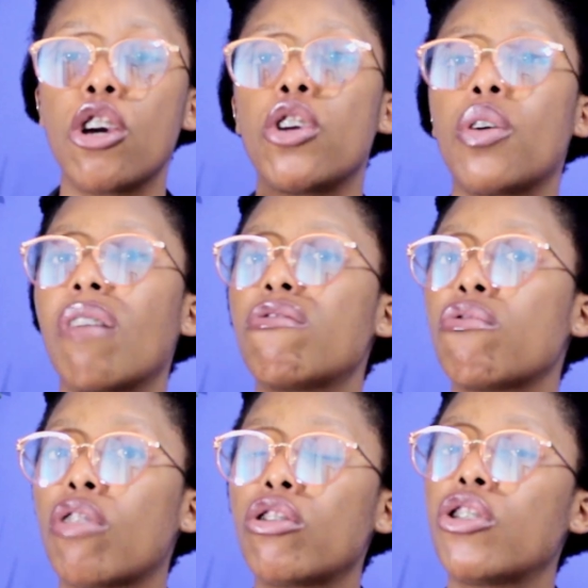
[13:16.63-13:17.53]
You don't have
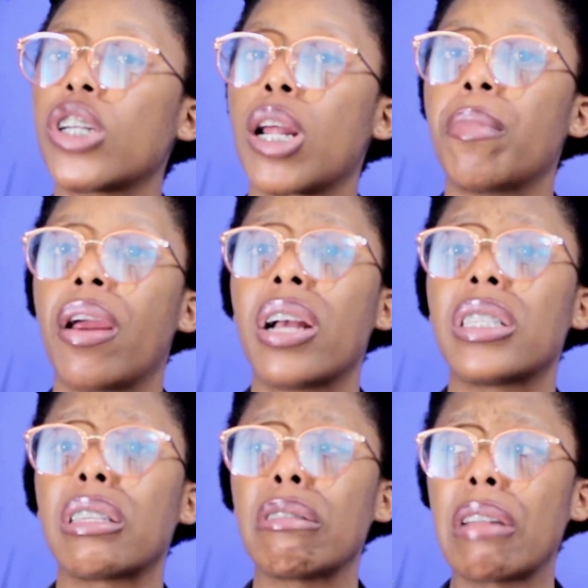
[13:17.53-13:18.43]
to run to John and Mary
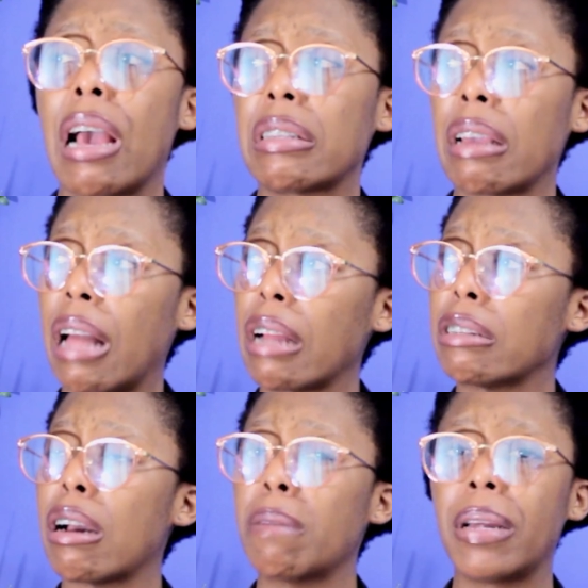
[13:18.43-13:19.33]
and say, should I take
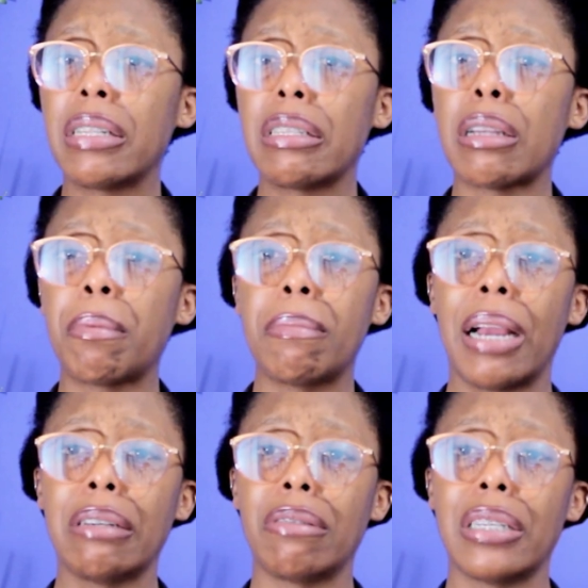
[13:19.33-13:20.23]
that job? But it's the job of
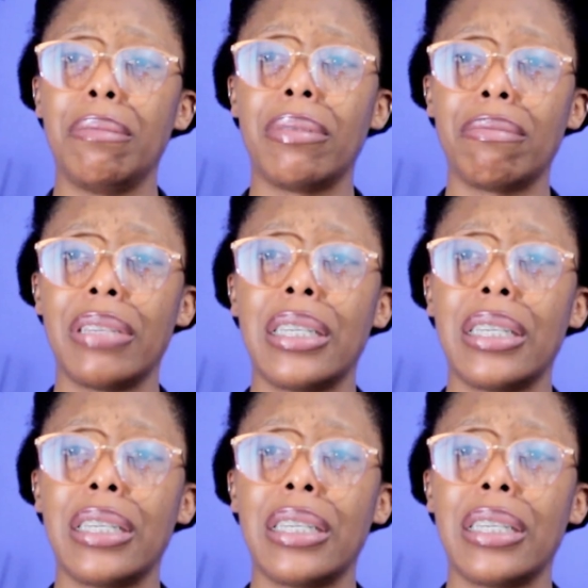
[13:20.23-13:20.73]
my dreams.